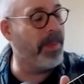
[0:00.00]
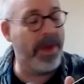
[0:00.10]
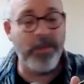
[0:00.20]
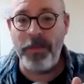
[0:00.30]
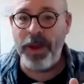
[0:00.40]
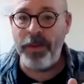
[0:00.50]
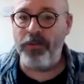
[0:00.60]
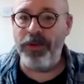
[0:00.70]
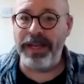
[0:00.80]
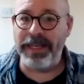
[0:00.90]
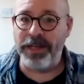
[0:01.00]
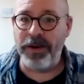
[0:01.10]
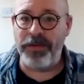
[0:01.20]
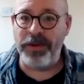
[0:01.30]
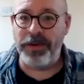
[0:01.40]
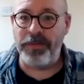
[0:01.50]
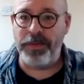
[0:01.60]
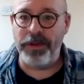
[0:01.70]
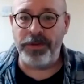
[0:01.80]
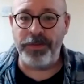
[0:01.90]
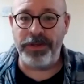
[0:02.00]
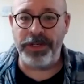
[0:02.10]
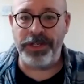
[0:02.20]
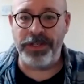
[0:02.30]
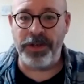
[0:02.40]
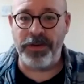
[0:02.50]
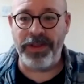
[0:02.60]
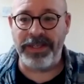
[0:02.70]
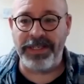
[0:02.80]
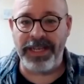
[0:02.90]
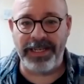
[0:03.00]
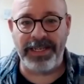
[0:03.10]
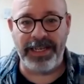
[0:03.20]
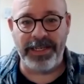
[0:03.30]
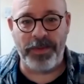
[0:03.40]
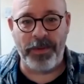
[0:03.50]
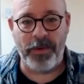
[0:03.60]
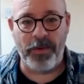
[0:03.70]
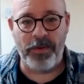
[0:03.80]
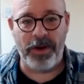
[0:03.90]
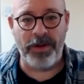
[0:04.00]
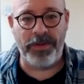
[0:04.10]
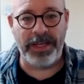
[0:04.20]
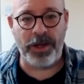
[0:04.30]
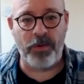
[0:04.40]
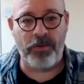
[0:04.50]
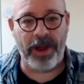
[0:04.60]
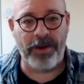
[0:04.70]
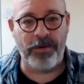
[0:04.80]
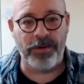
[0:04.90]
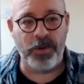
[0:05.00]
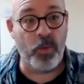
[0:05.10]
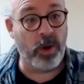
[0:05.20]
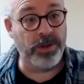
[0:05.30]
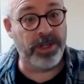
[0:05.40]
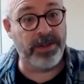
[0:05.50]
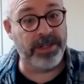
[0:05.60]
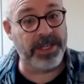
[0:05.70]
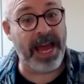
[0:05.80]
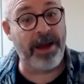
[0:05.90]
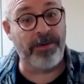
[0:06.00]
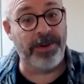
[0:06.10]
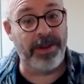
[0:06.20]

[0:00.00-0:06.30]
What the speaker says: then when people rediscovered blues musicians, sort of in the 60s, people heard these old records and wanted the sound.